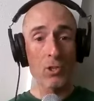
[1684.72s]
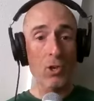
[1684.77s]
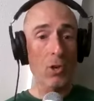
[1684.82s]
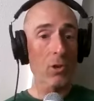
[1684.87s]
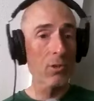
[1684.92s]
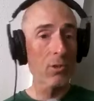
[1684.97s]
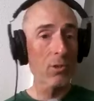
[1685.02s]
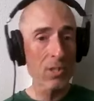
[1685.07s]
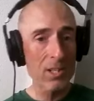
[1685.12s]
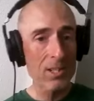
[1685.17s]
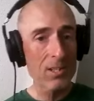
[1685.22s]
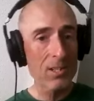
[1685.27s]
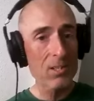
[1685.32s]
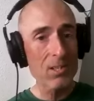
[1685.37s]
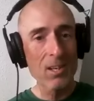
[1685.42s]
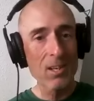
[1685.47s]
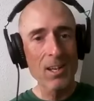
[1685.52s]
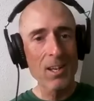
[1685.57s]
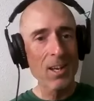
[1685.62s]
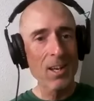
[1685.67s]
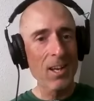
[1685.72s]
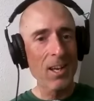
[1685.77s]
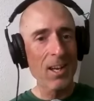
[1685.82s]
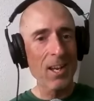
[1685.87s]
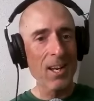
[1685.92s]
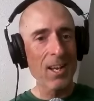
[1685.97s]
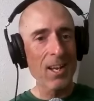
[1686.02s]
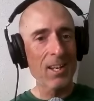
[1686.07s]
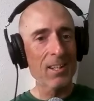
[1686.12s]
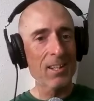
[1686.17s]
jerseys
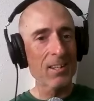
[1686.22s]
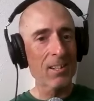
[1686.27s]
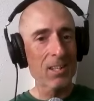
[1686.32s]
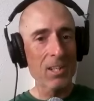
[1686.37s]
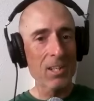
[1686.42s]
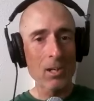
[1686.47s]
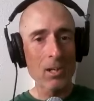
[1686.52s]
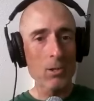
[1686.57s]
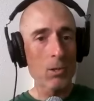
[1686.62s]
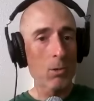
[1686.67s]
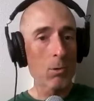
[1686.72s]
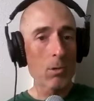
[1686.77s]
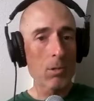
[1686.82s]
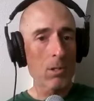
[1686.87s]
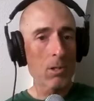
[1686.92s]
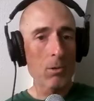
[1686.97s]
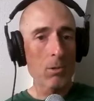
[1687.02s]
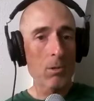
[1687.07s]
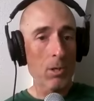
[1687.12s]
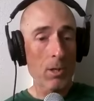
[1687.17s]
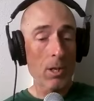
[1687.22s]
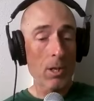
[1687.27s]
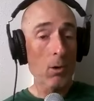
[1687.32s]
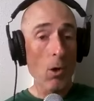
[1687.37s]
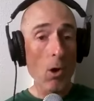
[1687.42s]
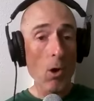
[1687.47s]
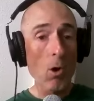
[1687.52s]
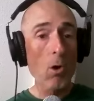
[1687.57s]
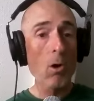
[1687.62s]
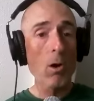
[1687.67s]
and you know you, you there
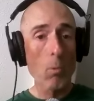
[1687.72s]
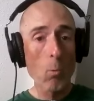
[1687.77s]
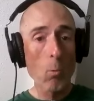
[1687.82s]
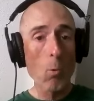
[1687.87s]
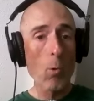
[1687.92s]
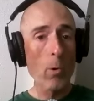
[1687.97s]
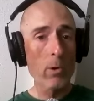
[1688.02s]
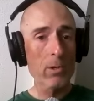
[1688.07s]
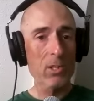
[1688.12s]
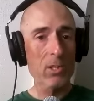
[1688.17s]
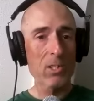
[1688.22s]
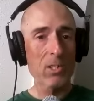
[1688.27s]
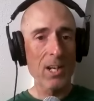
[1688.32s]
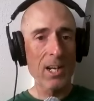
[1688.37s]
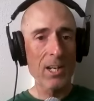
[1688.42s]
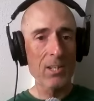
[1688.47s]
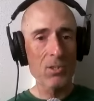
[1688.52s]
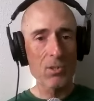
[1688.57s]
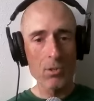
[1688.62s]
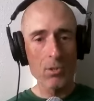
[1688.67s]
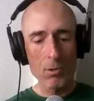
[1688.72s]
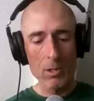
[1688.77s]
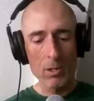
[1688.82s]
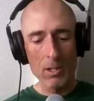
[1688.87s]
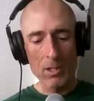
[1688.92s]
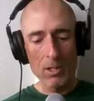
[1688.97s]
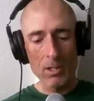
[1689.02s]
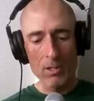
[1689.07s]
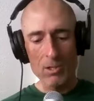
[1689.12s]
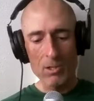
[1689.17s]
are awards attached to it
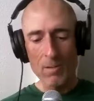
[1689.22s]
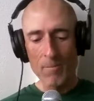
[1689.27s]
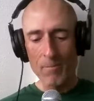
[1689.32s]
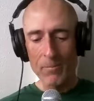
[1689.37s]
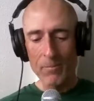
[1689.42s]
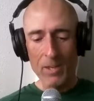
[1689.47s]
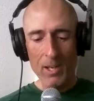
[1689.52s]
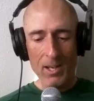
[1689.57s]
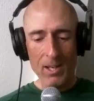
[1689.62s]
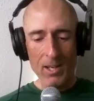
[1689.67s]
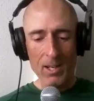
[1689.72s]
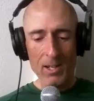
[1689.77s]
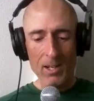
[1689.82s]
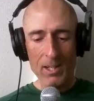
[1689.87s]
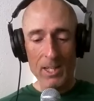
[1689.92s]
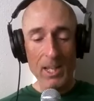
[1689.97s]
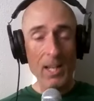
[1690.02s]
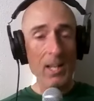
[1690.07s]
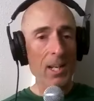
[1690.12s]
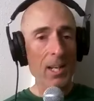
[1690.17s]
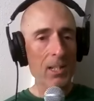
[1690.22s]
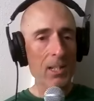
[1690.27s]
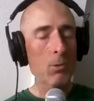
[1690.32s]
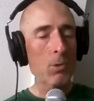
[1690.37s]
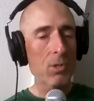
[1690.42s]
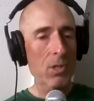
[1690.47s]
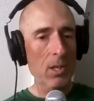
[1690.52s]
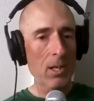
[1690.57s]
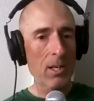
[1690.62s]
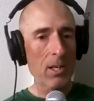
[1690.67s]
and there's uh, yeah like you
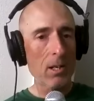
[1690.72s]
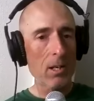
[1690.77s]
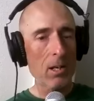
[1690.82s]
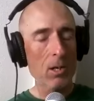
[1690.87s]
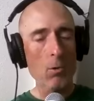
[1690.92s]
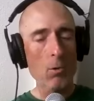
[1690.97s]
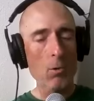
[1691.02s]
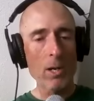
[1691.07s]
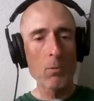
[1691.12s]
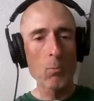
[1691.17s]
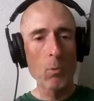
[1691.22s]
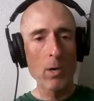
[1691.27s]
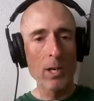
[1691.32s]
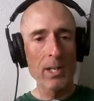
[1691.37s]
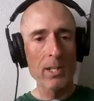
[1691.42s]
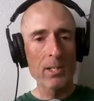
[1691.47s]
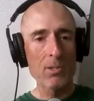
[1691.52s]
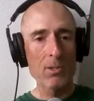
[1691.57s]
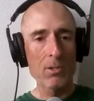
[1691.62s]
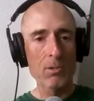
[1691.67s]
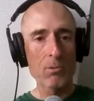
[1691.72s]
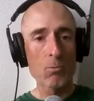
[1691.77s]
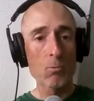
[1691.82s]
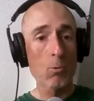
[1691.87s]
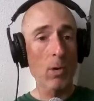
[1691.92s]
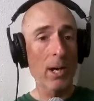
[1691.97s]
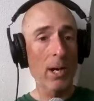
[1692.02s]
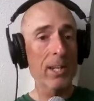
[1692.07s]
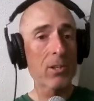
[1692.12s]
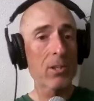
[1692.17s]
said a great way to
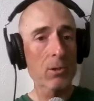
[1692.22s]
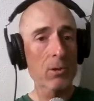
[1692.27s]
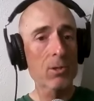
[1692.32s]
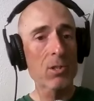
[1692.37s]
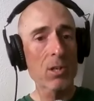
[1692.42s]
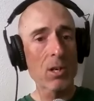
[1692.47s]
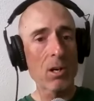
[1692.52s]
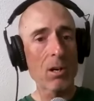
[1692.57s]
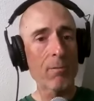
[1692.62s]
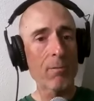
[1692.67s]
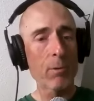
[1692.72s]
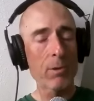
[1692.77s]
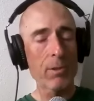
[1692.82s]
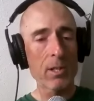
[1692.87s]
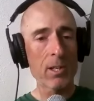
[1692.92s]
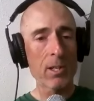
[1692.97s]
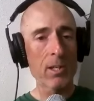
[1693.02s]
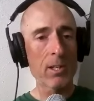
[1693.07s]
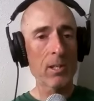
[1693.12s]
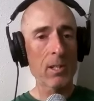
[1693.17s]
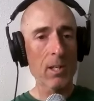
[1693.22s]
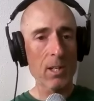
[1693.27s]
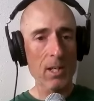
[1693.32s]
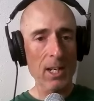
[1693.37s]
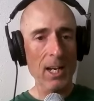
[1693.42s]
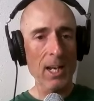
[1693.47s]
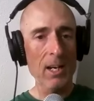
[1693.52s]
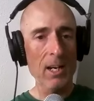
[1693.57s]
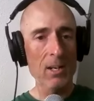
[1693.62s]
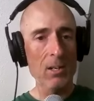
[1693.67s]
rank yourself within a
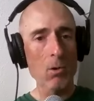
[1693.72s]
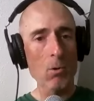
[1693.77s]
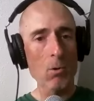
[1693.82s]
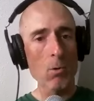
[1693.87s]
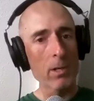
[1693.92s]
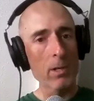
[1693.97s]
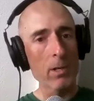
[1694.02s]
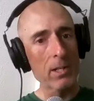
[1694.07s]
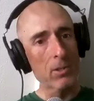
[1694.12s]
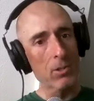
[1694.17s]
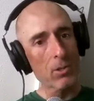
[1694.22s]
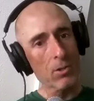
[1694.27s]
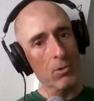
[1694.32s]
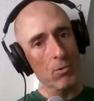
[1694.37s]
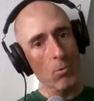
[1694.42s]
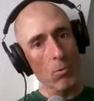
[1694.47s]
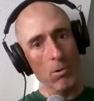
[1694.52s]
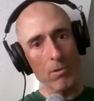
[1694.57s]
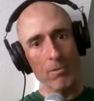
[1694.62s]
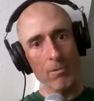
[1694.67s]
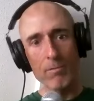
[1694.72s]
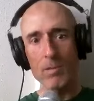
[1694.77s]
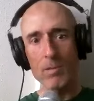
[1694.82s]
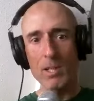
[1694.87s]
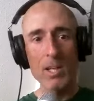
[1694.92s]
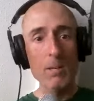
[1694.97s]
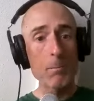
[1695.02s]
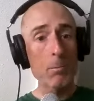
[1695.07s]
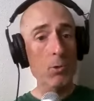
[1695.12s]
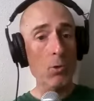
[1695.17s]
category and just sort of
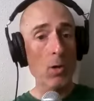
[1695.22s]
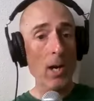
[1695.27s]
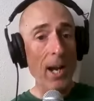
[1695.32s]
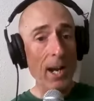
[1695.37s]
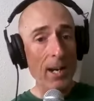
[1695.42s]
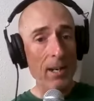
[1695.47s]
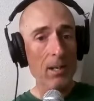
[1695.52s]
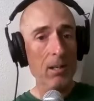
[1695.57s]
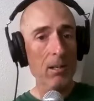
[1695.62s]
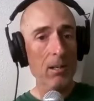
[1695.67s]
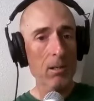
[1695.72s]
keep track